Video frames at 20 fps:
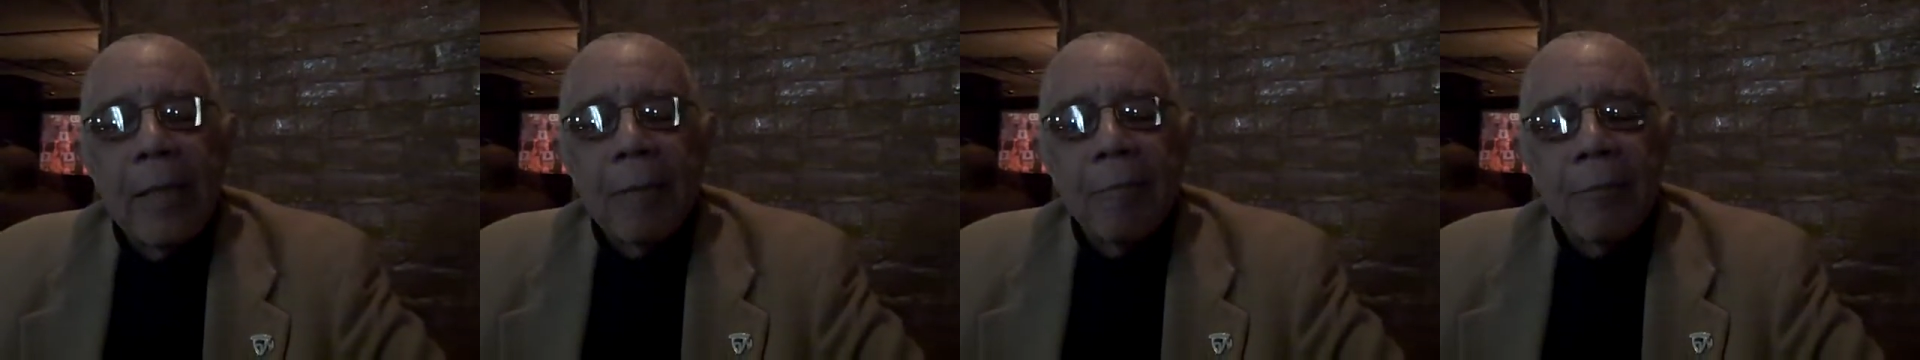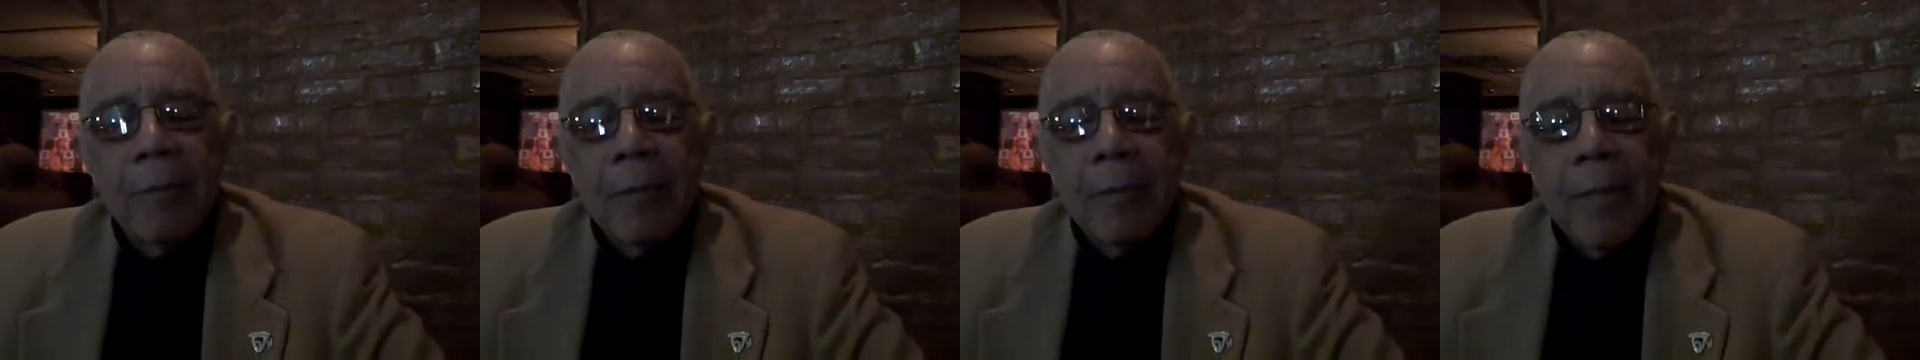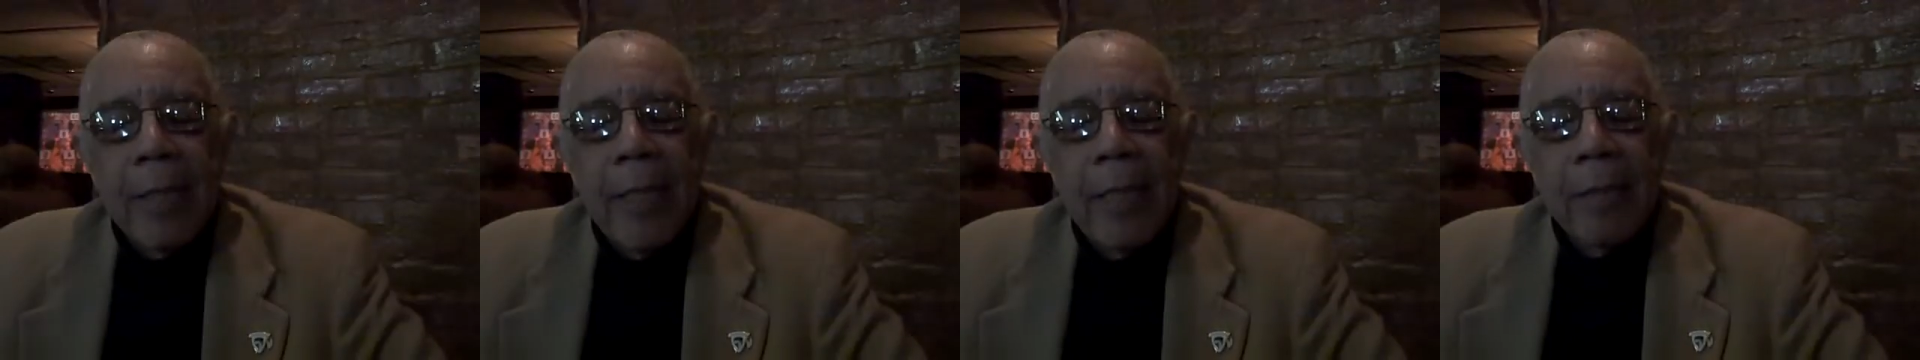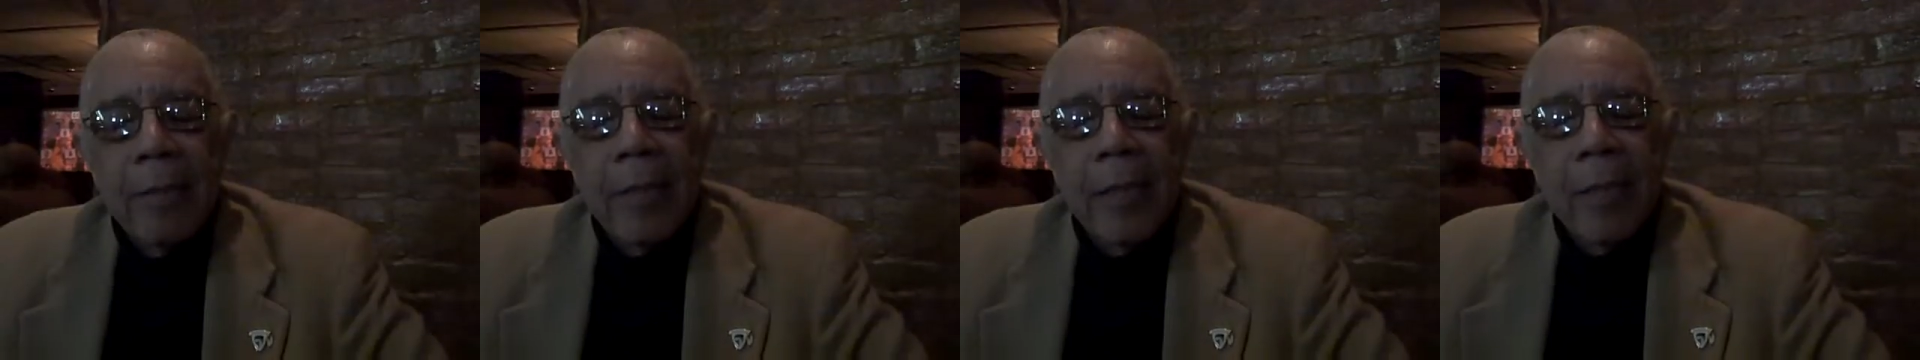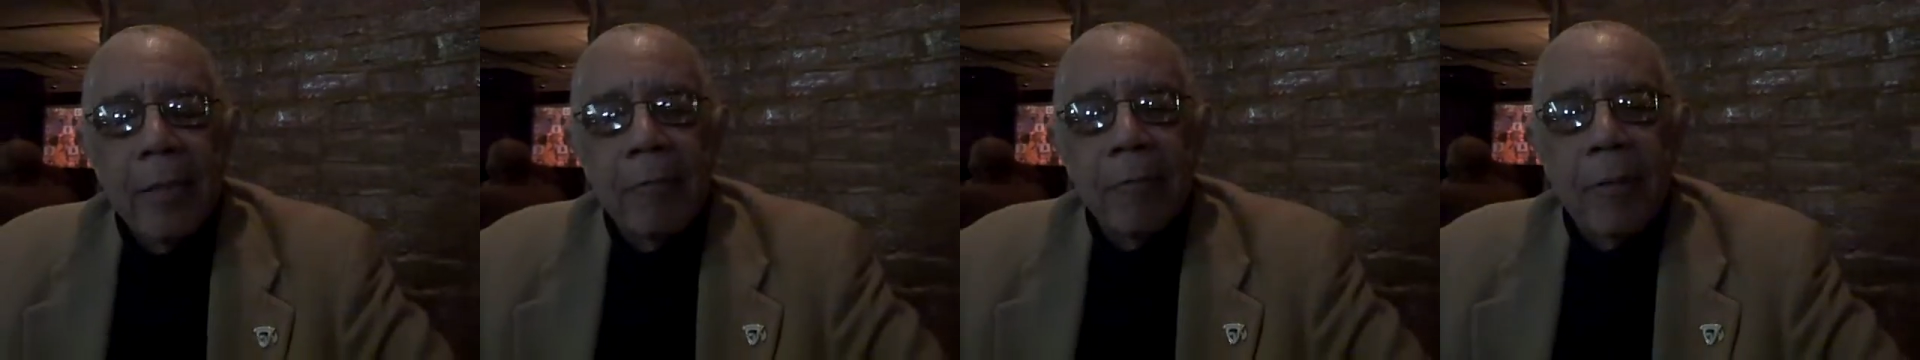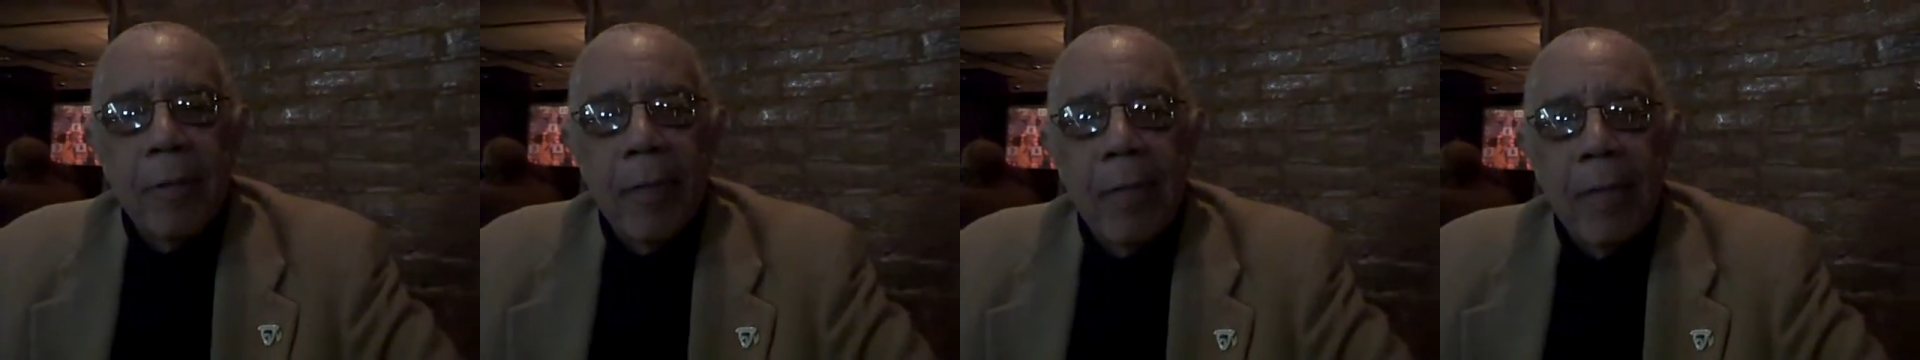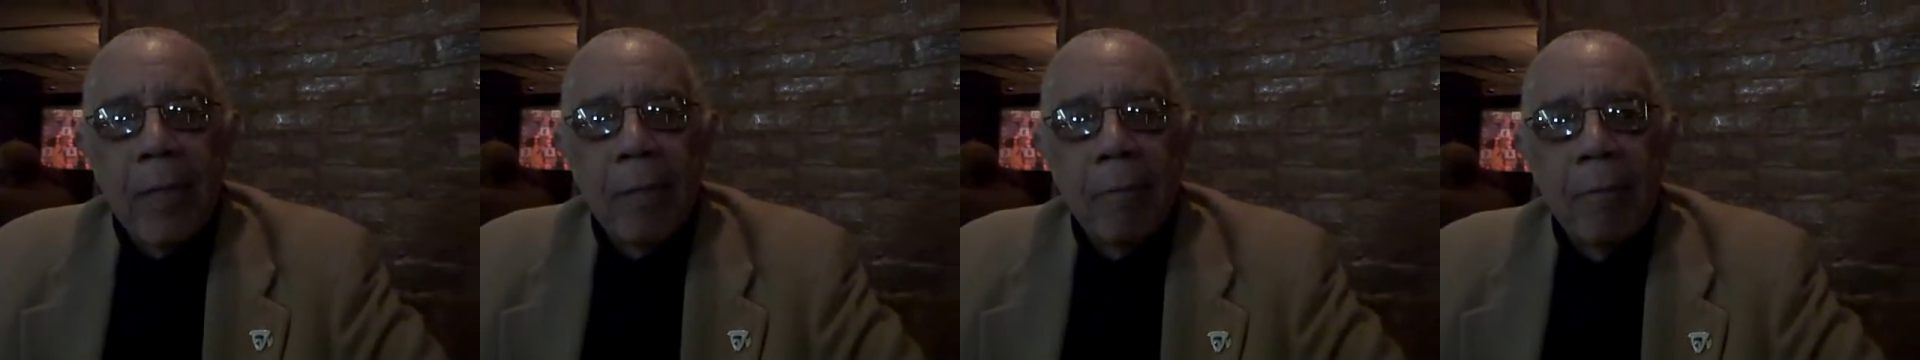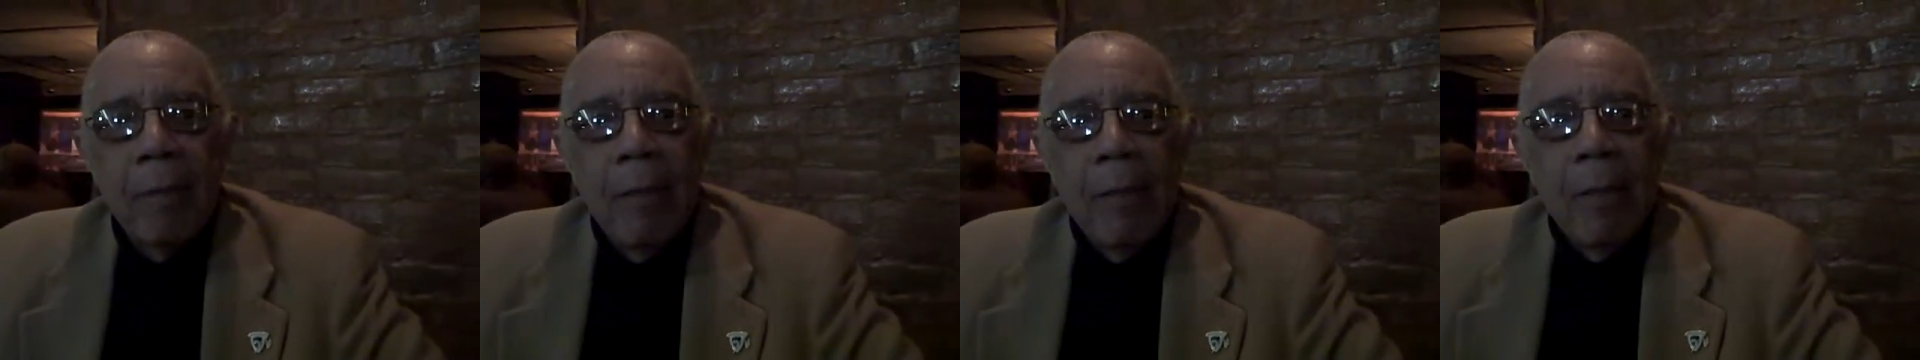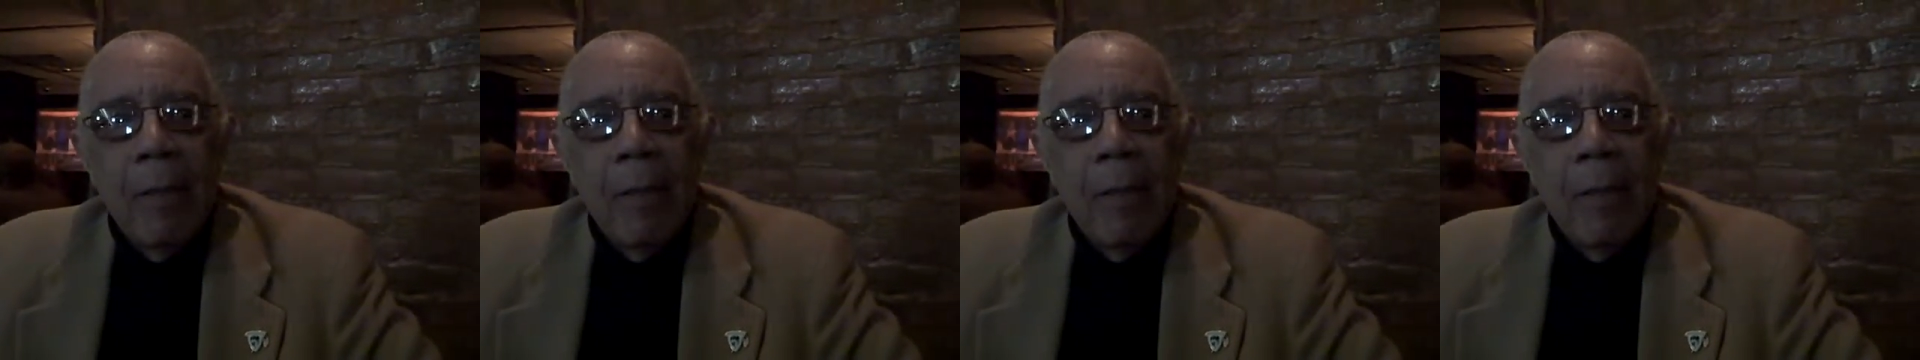I can't think of her name.